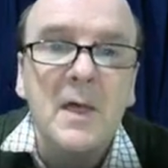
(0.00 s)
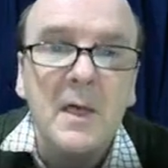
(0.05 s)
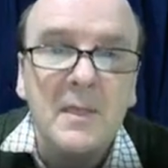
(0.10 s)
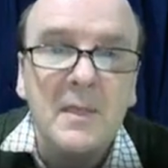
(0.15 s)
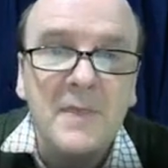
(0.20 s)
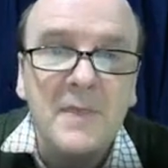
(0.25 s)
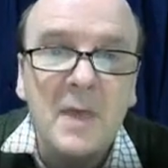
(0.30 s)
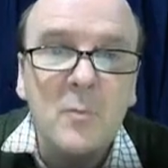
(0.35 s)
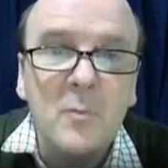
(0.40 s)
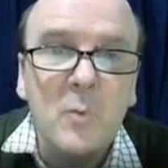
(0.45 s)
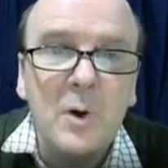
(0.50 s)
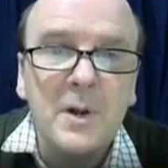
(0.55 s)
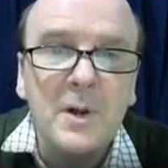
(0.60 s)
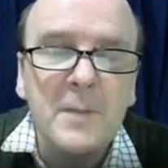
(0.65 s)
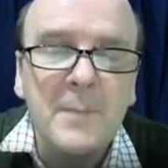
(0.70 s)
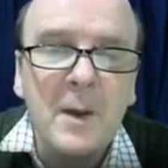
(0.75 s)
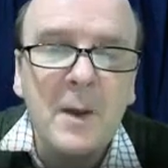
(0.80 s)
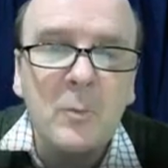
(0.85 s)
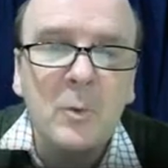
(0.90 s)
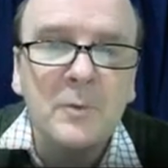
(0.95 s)
Then worry
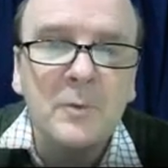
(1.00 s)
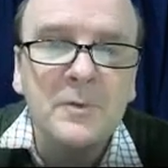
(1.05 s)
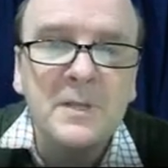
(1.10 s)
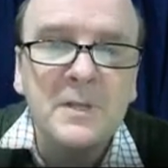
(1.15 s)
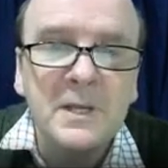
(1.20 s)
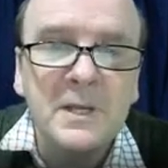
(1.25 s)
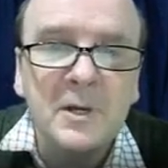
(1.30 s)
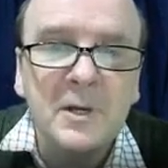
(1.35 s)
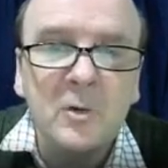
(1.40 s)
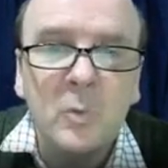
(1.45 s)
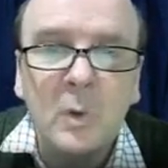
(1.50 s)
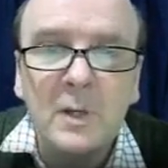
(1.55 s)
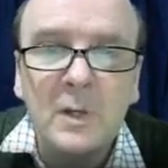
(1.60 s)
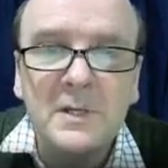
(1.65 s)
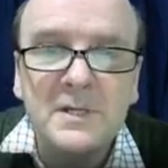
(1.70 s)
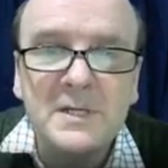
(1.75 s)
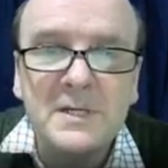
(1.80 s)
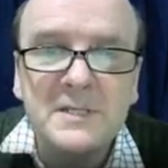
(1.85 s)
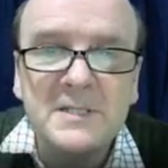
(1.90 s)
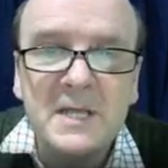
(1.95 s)
about what the
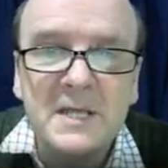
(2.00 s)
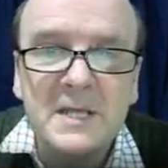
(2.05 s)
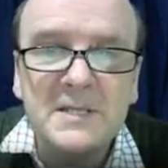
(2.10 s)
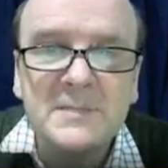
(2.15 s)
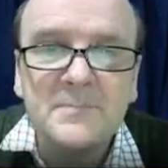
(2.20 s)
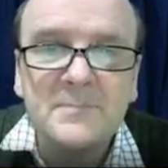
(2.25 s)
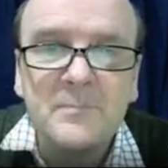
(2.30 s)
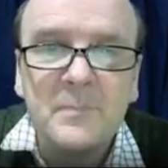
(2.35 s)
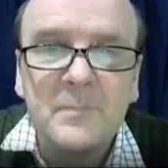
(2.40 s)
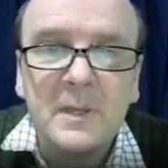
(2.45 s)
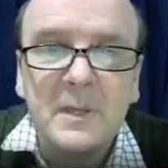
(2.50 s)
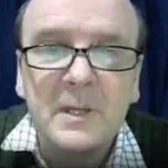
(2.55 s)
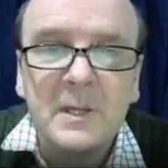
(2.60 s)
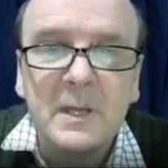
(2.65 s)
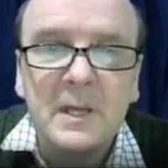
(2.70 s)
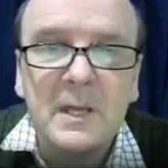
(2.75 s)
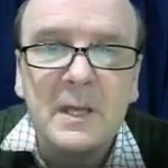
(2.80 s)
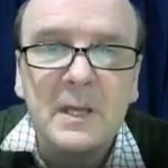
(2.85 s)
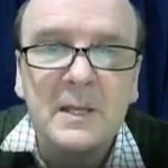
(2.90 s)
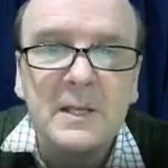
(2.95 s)
inequality says.
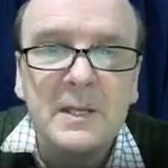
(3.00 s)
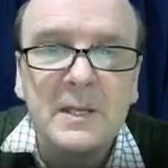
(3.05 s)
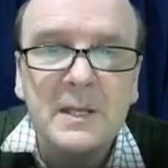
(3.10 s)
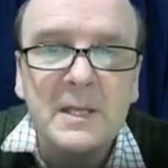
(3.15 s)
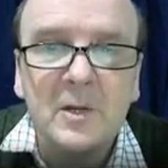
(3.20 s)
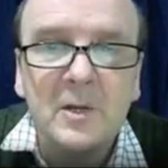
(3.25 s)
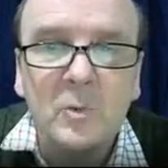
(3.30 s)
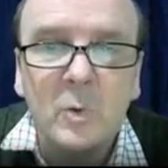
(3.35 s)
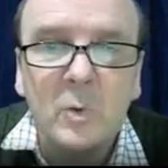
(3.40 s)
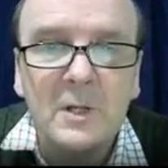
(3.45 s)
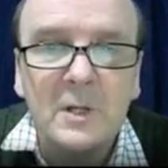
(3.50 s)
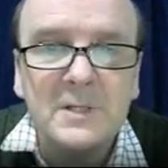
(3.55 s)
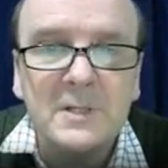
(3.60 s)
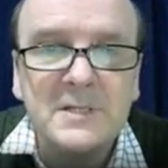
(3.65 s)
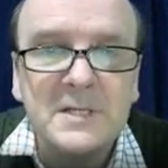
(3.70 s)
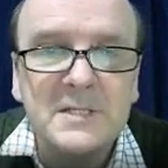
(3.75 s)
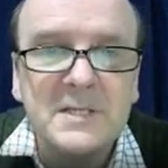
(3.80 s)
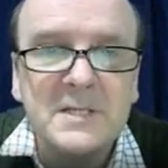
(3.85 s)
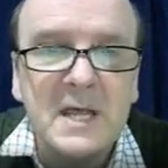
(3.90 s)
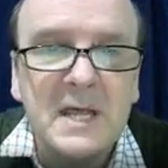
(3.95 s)
And the
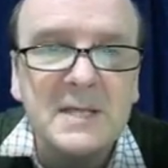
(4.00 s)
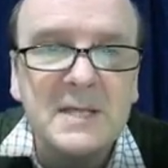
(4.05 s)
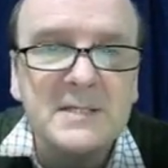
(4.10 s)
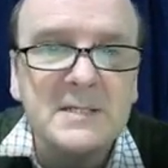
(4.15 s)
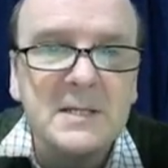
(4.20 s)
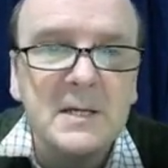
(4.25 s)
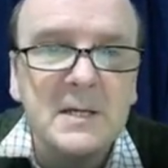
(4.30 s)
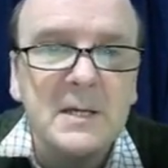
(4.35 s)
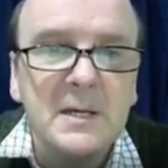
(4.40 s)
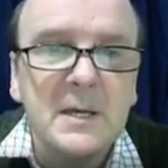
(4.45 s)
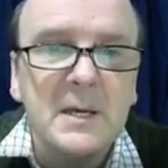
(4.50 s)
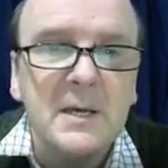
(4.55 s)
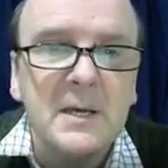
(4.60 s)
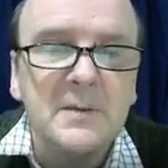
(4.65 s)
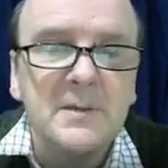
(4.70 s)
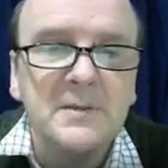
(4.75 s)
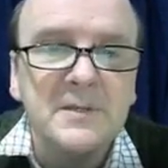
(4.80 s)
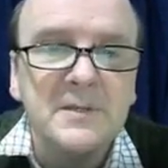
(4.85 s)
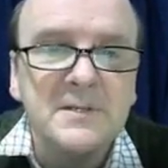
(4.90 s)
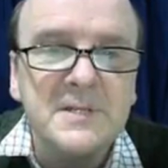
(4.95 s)
inequality says
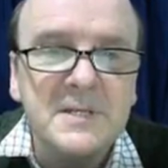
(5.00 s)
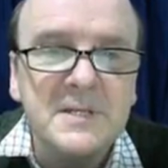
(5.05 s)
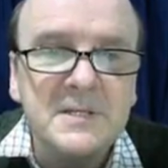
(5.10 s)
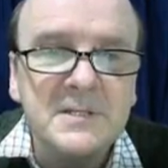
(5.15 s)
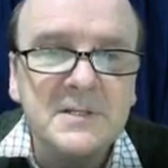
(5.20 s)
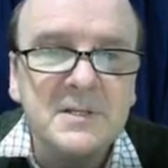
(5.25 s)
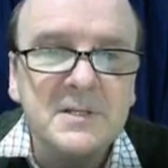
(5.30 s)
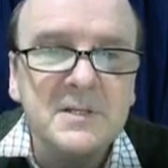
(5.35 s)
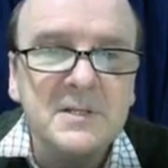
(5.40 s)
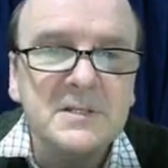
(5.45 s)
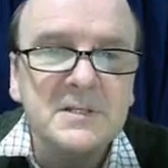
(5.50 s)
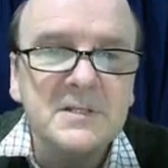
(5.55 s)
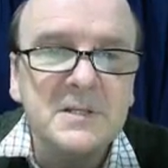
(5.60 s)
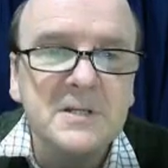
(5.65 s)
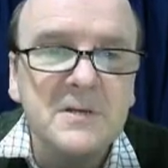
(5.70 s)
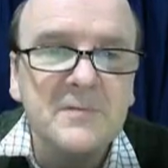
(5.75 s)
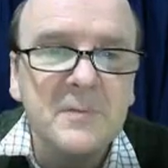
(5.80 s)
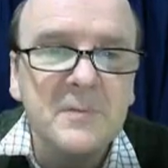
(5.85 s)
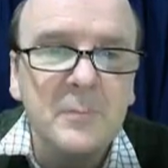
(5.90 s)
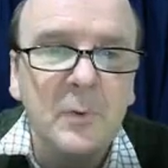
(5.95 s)
that the distance
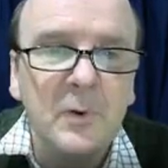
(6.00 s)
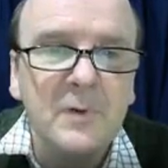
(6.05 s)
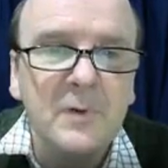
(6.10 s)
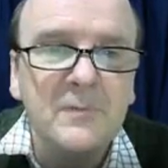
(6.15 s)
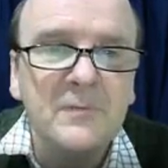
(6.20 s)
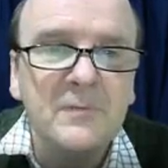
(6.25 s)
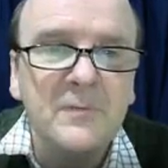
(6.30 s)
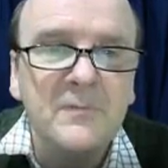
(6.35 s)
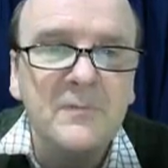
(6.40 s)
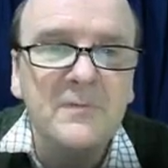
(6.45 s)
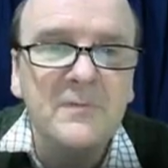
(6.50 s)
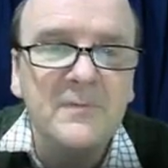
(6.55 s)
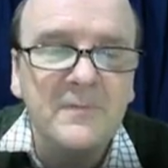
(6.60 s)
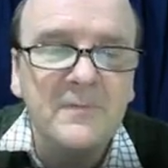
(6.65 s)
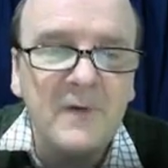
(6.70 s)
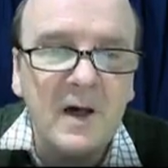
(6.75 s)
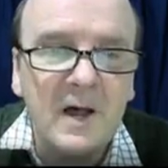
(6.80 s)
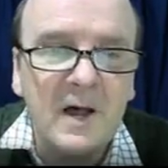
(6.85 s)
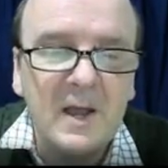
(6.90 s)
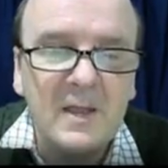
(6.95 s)
of the point from
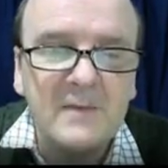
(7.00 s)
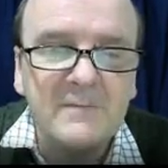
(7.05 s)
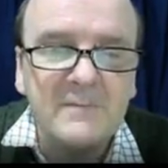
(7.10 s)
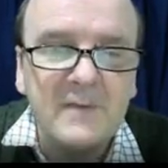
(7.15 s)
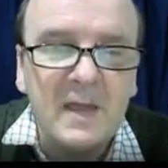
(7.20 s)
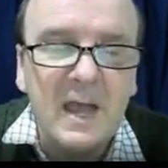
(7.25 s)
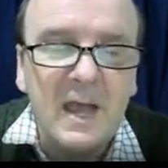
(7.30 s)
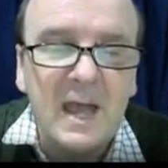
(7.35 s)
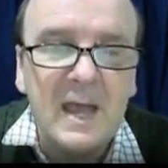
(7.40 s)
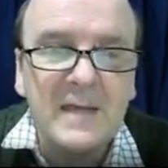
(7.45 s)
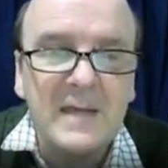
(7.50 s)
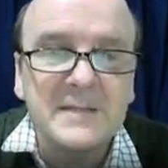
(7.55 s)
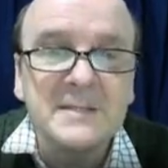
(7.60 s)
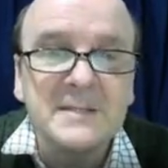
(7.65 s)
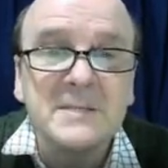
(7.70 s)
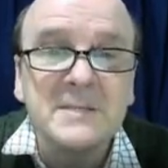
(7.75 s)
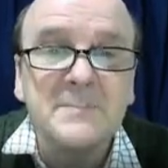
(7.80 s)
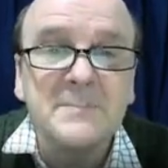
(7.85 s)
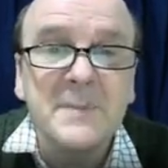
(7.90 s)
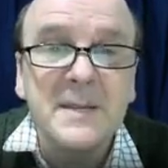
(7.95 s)
5 has
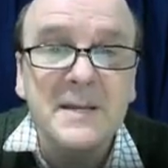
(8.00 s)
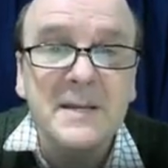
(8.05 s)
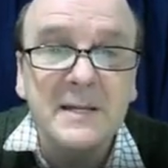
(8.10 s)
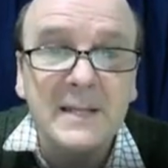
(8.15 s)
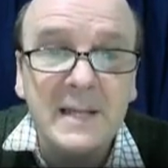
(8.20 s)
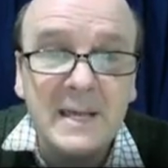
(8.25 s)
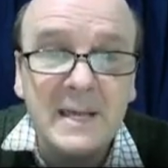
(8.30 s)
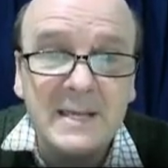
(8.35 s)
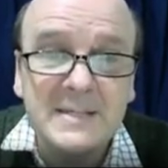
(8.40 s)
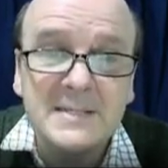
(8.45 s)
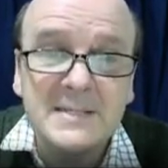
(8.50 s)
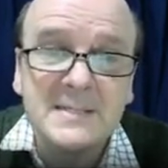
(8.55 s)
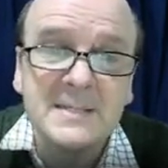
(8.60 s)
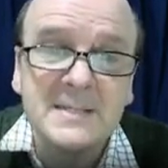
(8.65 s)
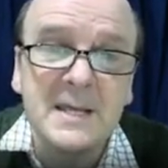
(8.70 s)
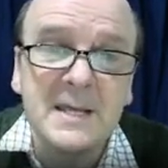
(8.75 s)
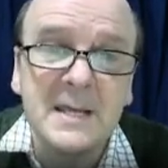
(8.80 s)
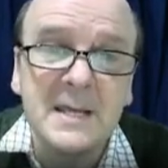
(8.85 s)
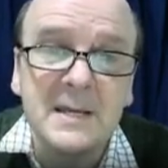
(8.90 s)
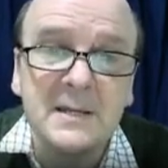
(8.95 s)
to be less
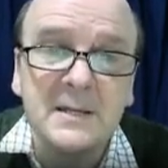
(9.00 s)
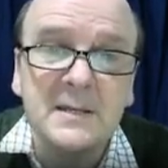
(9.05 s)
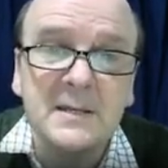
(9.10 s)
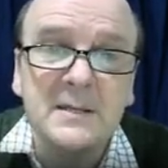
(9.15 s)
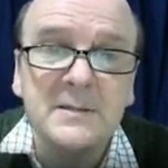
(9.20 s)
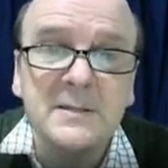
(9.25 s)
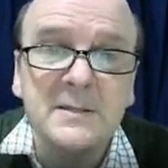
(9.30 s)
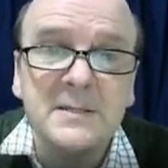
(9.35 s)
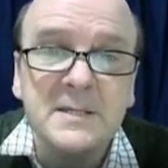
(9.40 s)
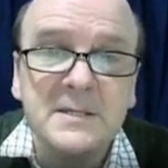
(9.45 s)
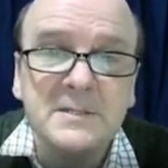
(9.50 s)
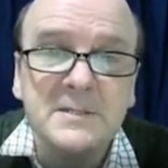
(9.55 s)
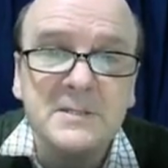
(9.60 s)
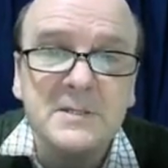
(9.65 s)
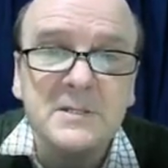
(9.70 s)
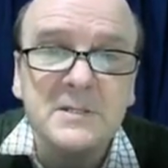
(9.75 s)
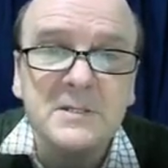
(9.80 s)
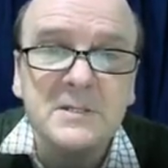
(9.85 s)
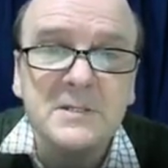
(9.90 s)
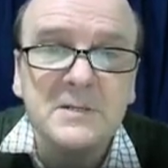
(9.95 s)
than the
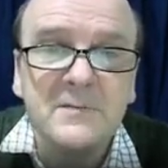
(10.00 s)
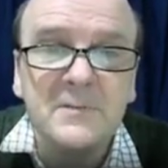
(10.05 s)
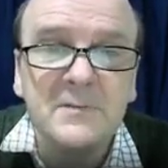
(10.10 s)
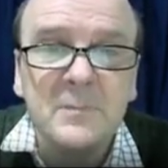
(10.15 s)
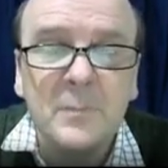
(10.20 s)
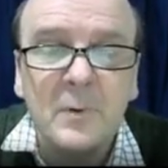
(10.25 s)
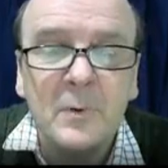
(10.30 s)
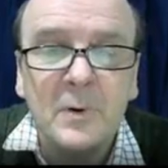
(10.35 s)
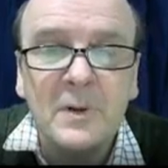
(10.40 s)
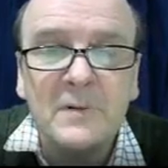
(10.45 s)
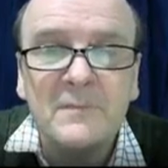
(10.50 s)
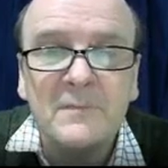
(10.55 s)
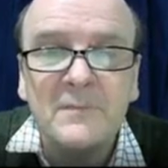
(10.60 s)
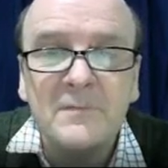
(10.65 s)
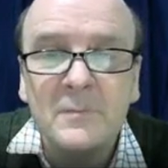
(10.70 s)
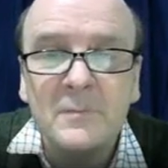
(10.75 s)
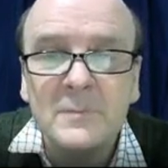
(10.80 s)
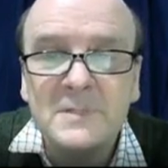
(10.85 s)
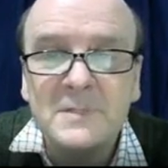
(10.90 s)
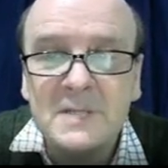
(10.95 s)
distance of the point
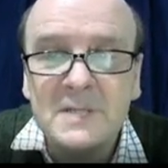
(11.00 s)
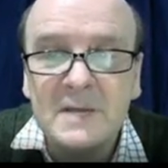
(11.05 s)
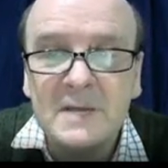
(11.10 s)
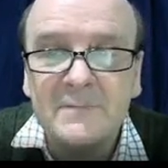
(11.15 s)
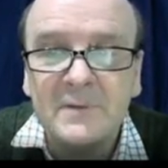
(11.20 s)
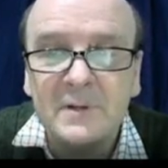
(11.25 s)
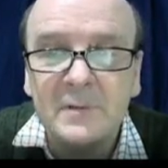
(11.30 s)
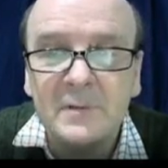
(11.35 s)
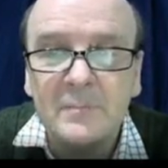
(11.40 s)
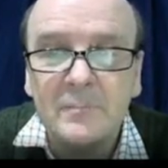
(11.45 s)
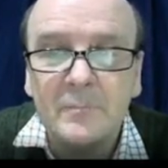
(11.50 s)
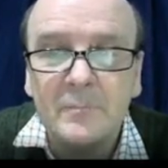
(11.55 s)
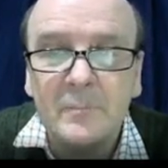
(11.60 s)
from 7.